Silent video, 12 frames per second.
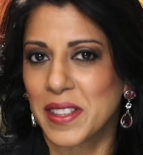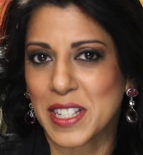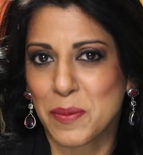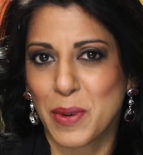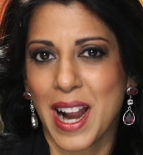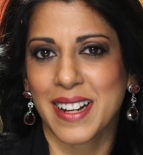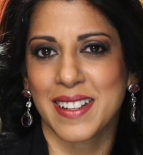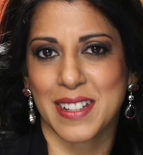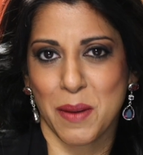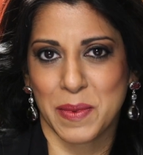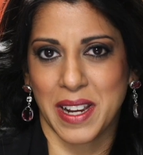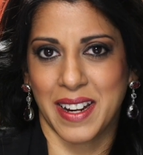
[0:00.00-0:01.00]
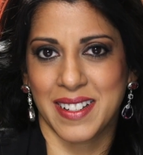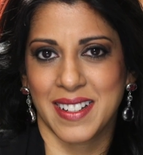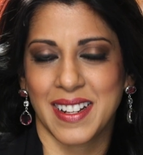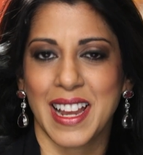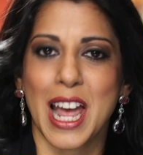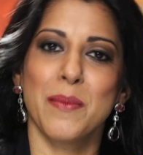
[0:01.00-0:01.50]
to this practice
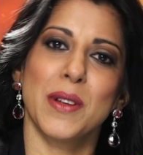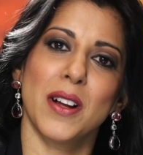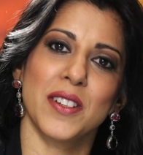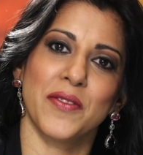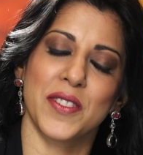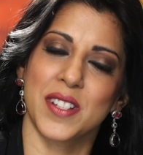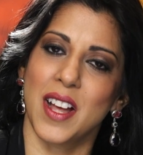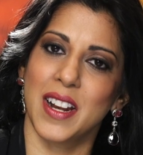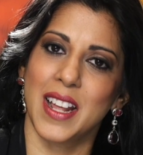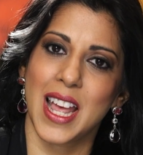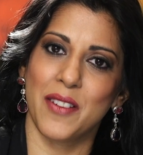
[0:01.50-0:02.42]
update. I'm Dr. Farzana